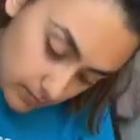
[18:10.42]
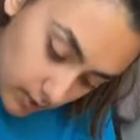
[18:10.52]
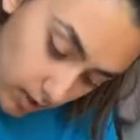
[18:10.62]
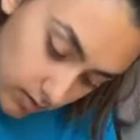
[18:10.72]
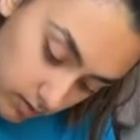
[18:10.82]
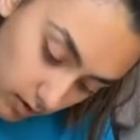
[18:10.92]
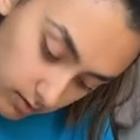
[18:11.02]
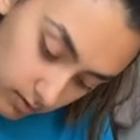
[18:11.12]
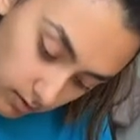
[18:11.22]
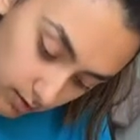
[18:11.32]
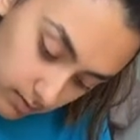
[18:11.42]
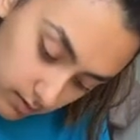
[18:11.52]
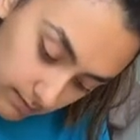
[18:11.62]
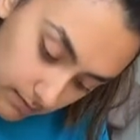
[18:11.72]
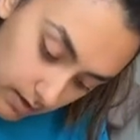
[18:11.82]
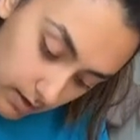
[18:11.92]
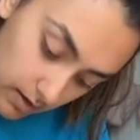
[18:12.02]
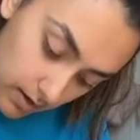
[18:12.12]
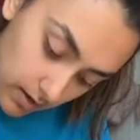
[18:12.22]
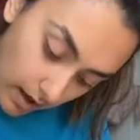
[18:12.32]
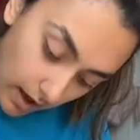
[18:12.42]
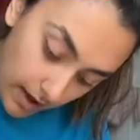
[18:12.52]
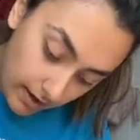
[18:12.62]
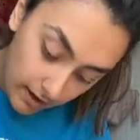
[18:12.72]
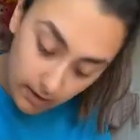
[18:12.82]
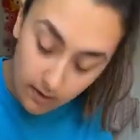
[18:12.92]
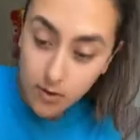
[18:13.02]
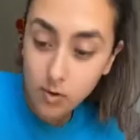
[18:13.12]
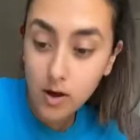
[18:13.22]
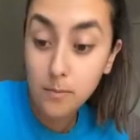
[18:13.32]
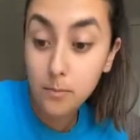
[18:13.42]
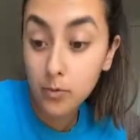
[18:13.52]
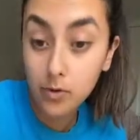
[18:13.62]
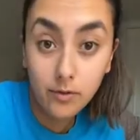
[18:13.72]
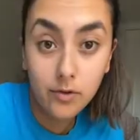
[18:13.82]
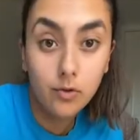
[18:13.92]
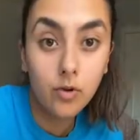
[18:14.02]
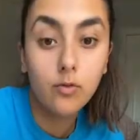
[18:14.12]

Dots, dots, dots. I can give you a preview